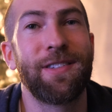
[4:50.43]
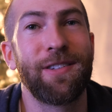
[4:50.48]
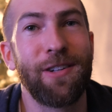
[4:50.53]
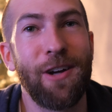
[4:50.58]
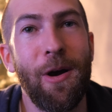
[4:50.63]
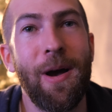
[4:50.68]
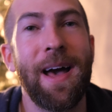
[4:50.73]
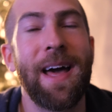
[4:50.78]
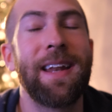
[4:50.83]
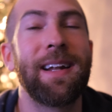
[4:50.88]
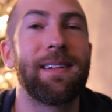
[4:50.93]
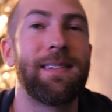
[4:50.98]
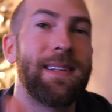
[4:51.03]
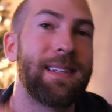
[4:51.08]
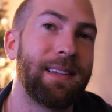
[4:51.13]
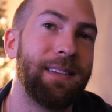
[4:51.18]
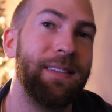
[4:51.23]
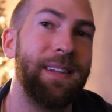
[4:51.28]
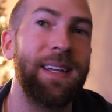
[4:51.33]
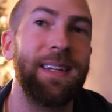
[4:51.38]
So go ahead and
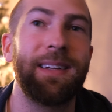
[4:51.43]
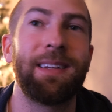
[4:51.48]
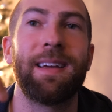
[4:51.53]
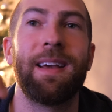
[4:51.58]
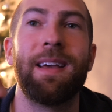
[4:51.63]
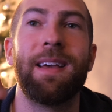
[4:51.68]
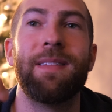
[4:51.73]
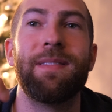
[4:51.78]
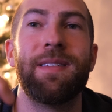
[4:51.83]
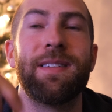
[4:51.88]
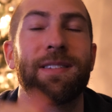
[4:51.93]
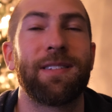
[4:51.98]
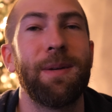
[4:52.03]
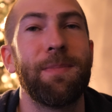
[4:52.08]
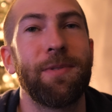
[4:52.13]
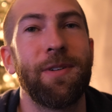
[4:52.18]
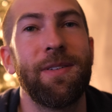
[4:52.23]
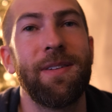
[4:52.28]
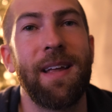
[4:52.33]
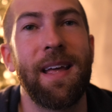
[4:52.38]
click the link in the
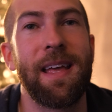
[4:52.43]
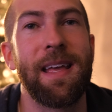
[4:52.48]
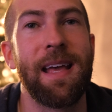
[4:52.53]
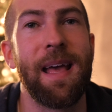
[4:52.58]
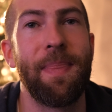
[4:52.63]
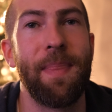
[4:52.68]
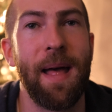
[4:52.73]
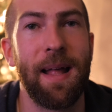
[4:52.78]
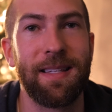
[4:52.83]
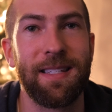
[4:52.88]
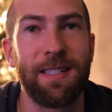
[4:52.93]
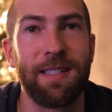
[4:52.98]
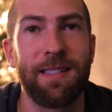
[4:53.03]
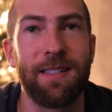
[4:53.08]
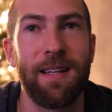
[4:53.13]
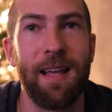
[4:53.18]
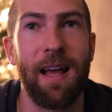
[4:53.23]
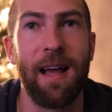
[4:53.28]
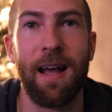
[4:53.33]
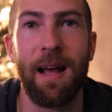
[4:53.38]
description, and that's